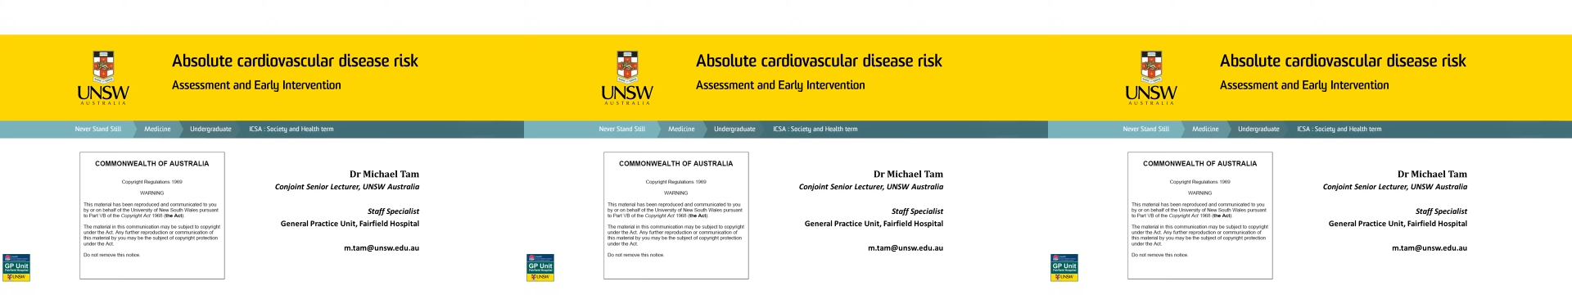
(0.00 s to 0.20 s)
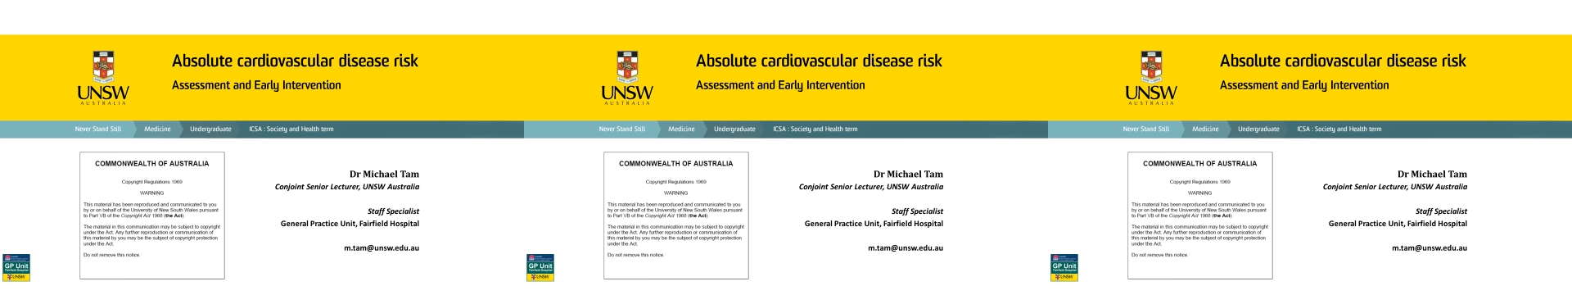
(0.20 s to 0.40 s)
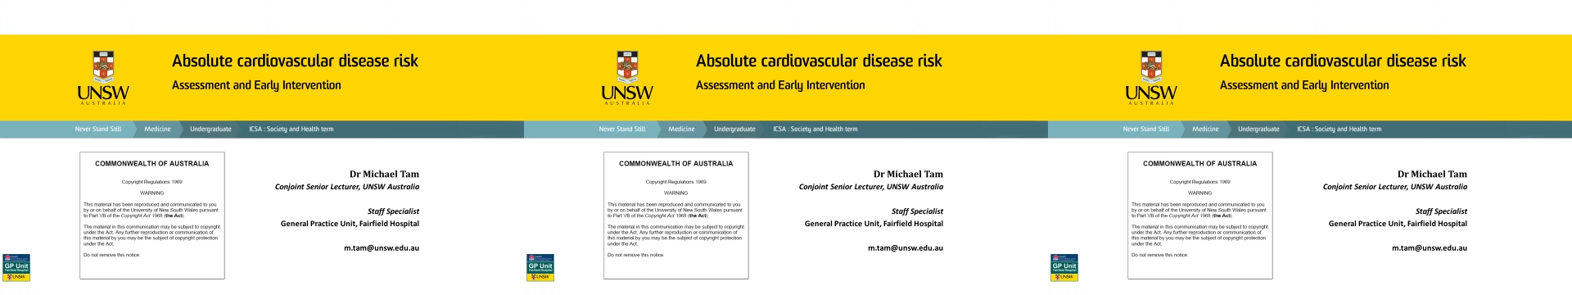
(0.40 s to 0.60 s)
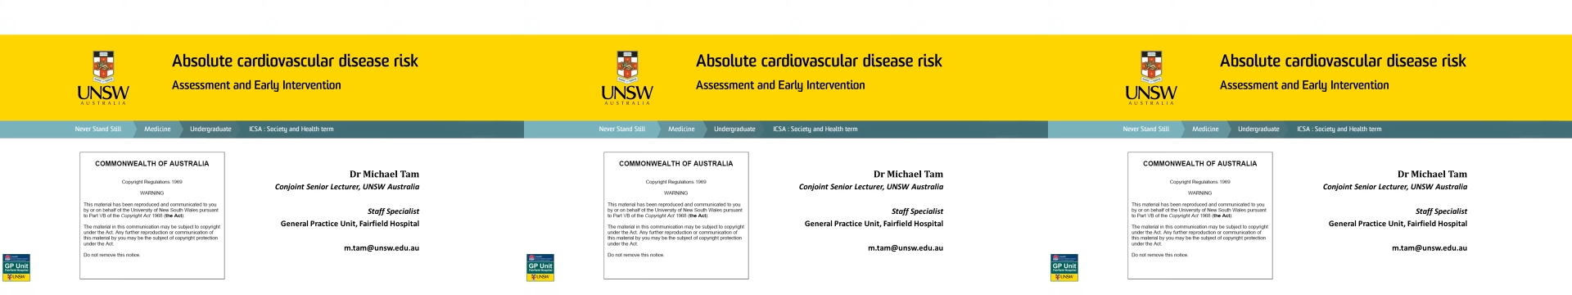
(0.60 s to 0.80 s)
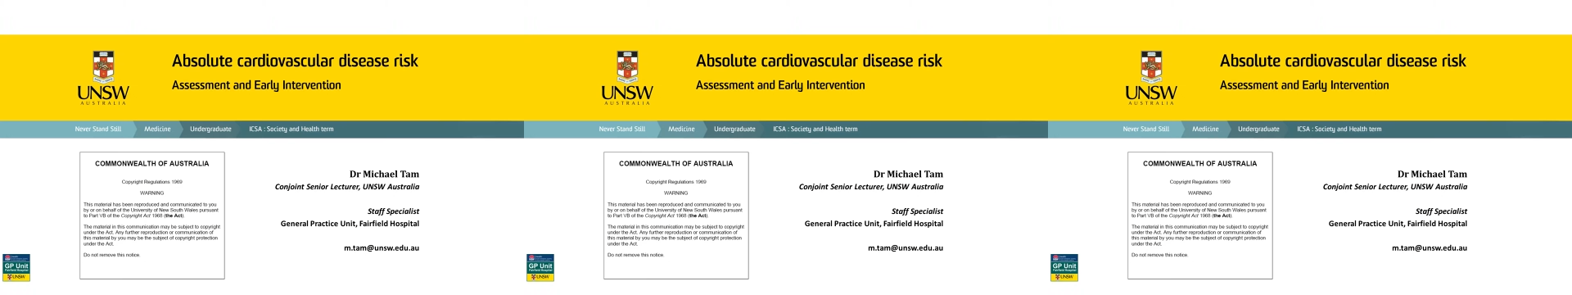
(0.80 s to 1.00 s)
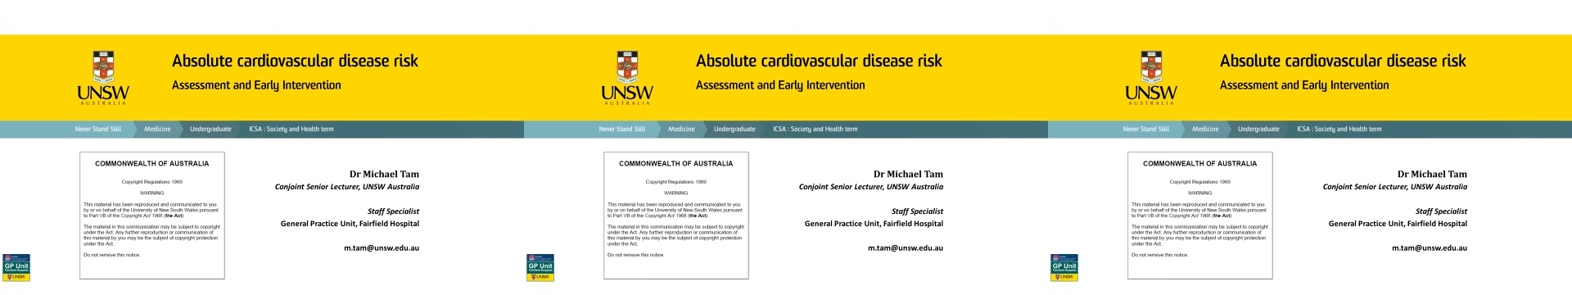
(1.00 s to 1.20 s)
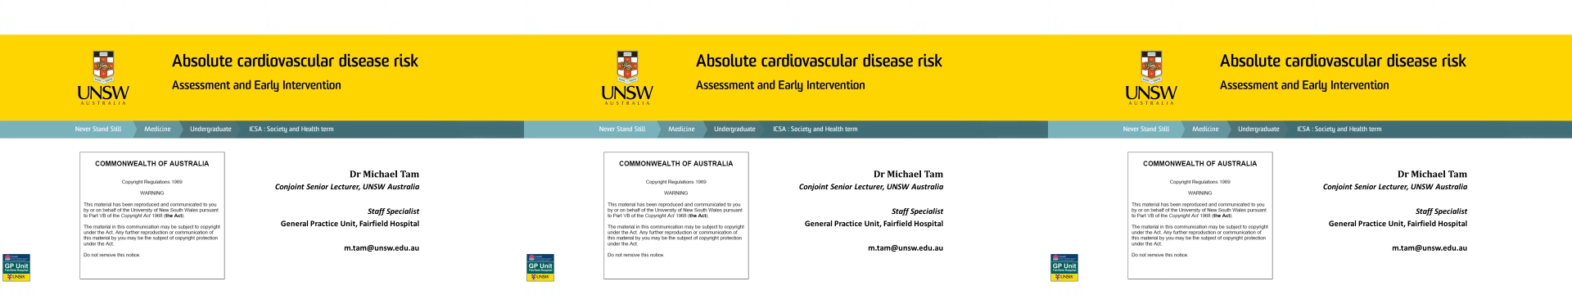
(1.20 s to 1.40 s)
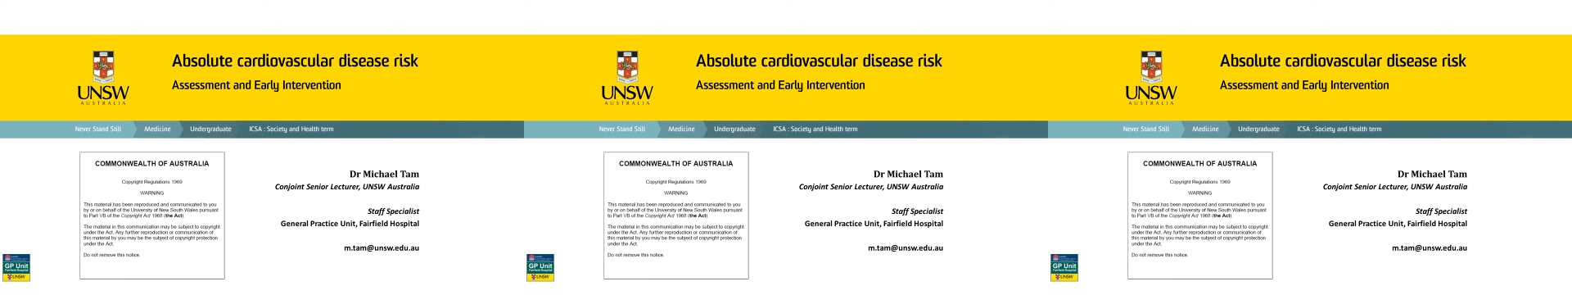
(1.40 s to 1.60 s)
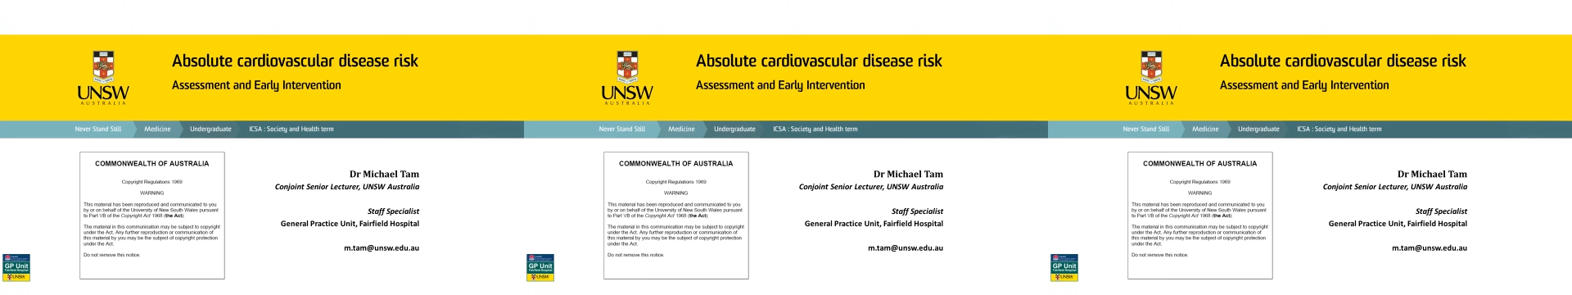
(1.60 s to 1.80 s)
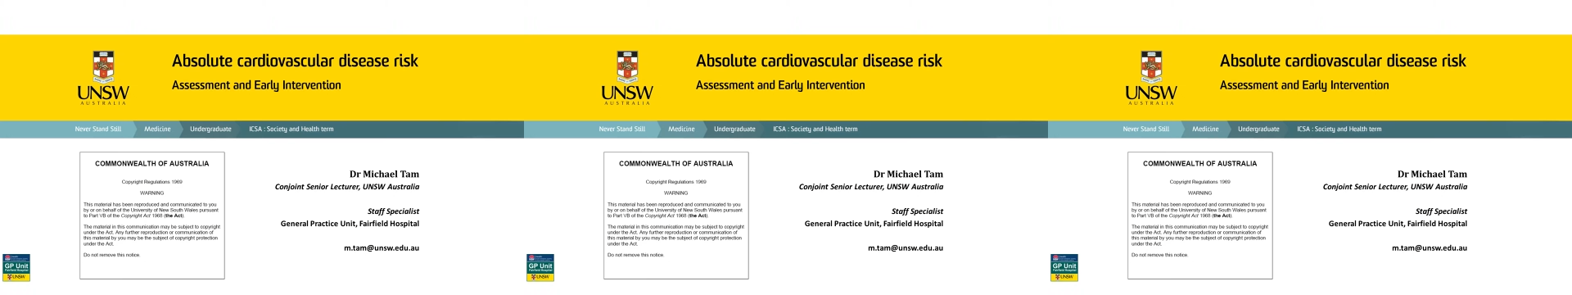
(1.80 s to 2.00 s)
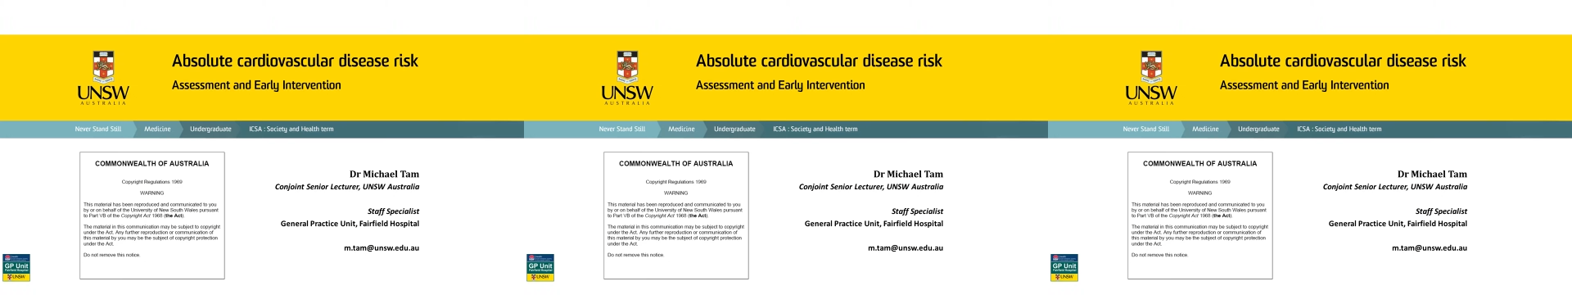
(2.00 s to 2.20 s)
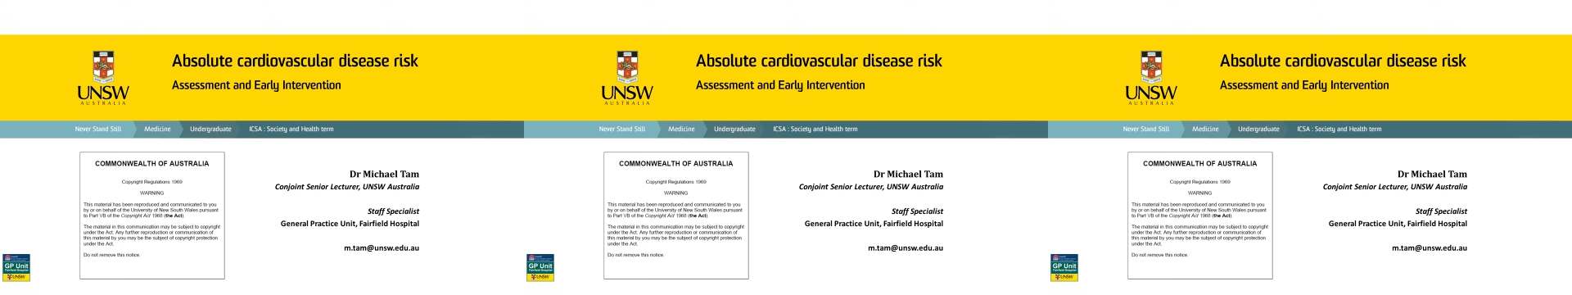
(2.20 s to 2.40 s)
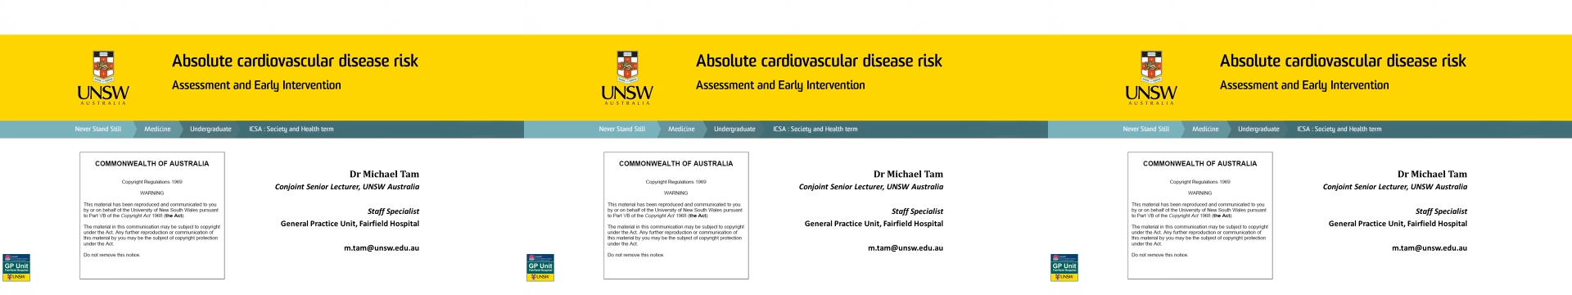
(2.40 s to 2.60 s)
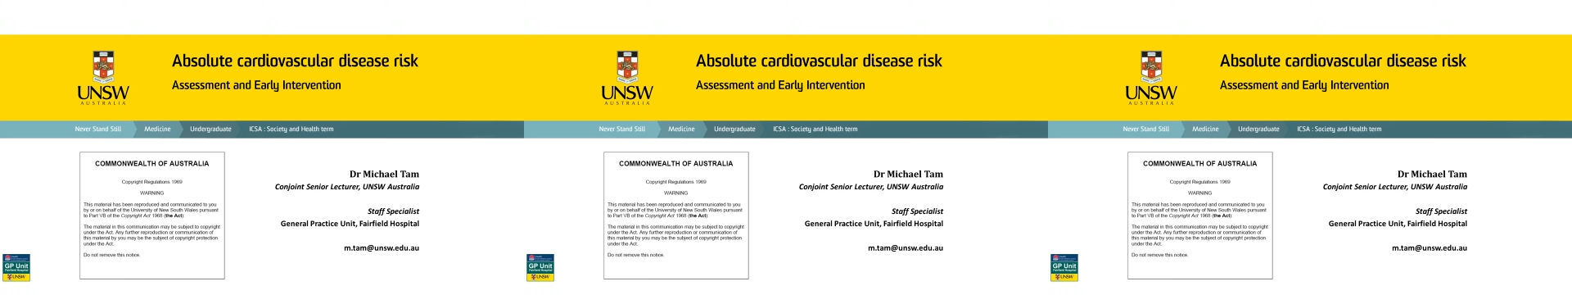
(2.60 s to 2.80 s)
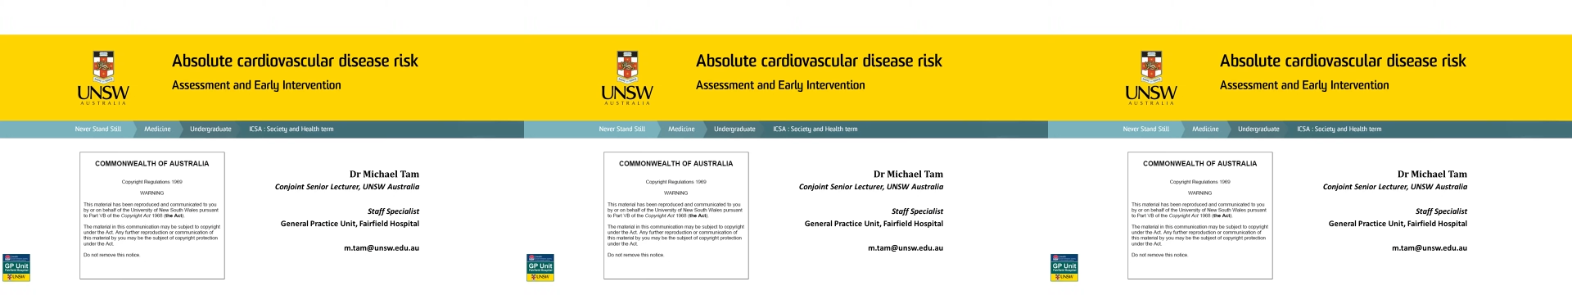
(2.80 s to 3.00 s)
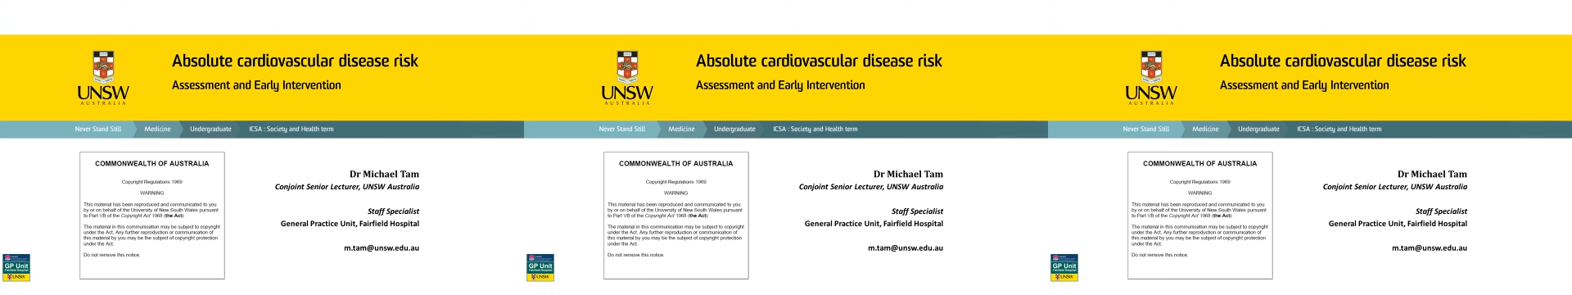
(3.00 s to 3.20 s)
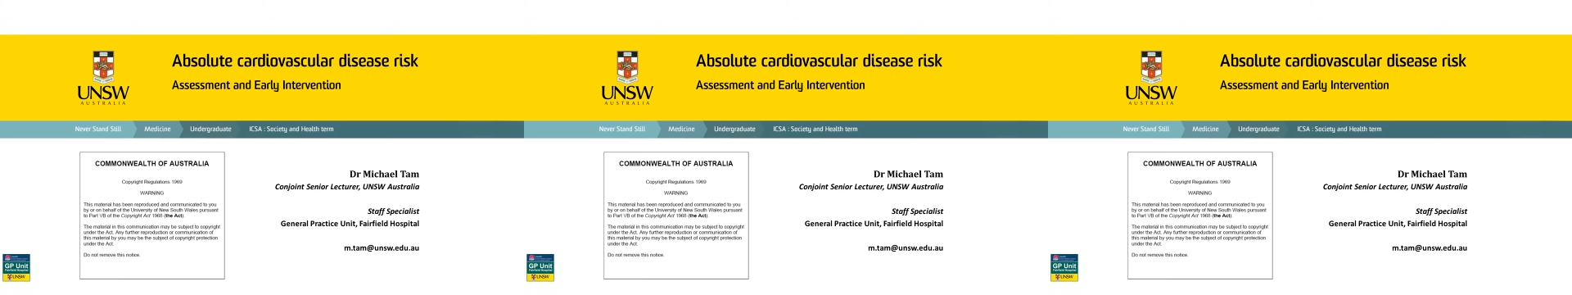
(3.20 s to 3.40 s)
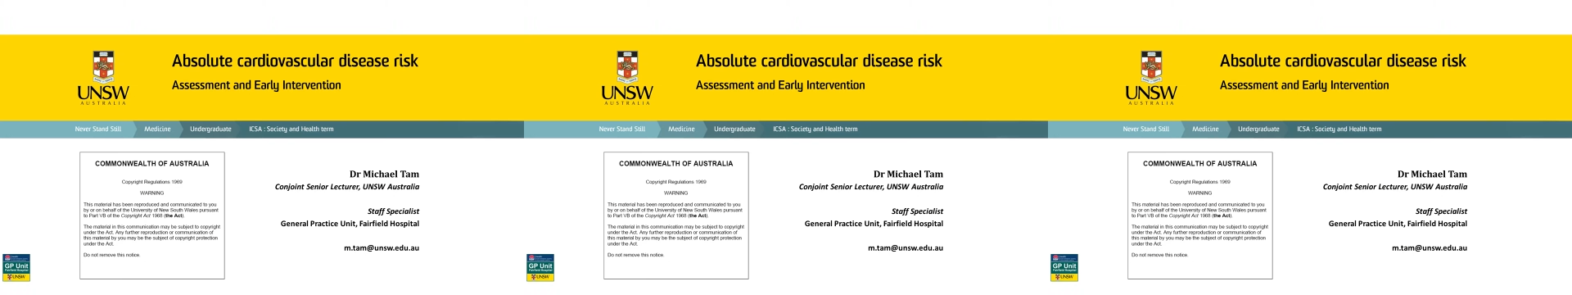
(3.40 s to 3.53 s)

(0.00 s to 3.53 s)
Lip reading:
Nobody's mouth can be seen.